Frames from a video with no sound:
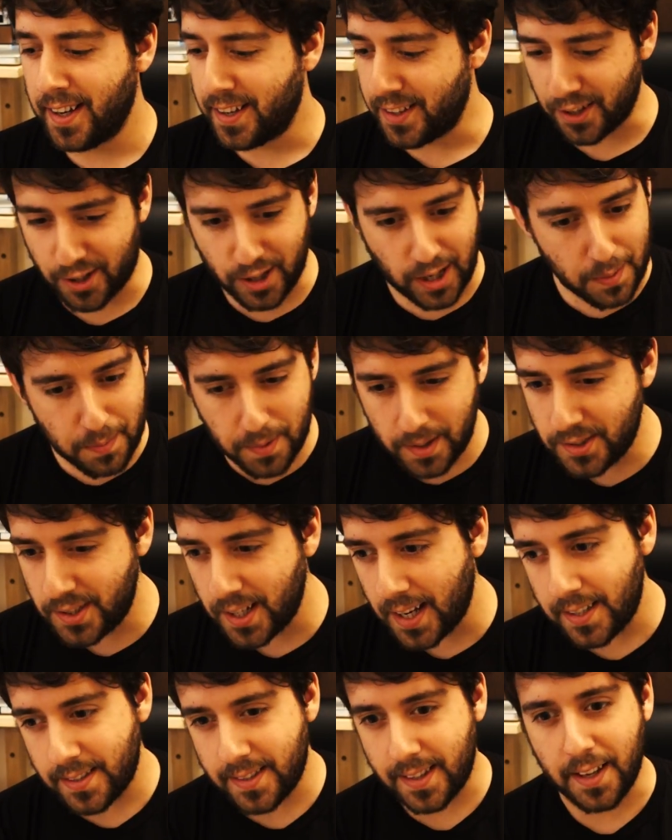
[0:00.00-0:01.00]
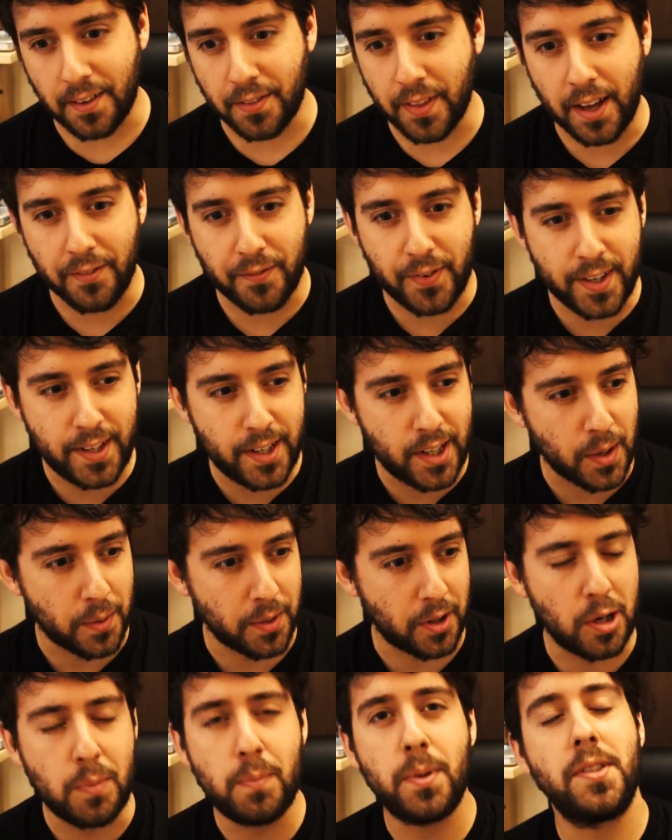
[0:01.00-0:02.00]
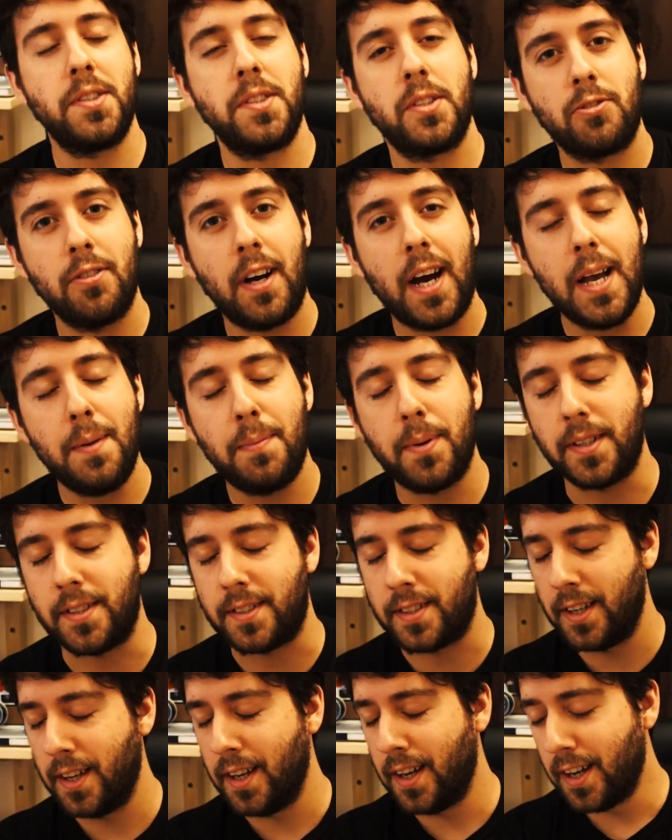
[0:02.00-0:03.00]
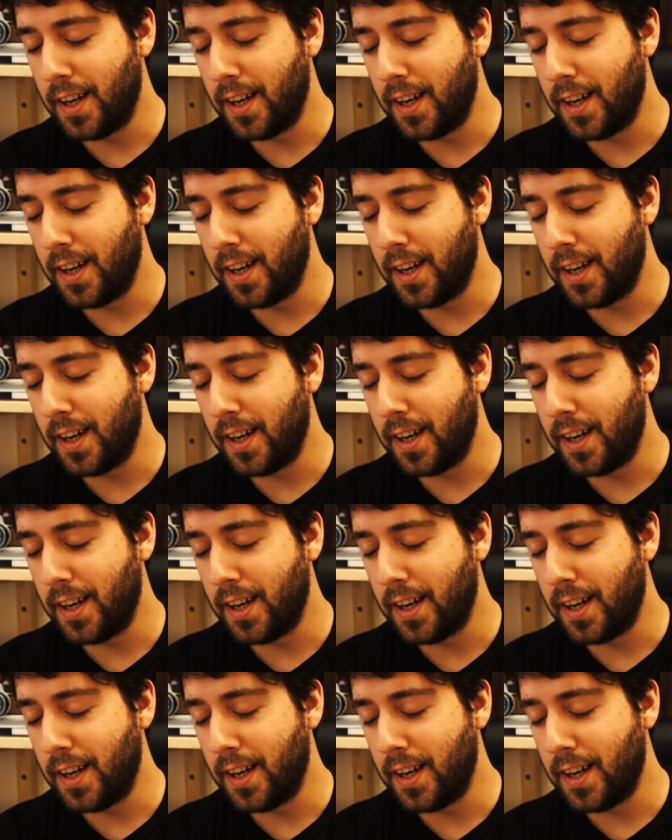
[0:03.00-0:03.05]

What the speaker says: The comments yesterday on that video and the number of subscribers,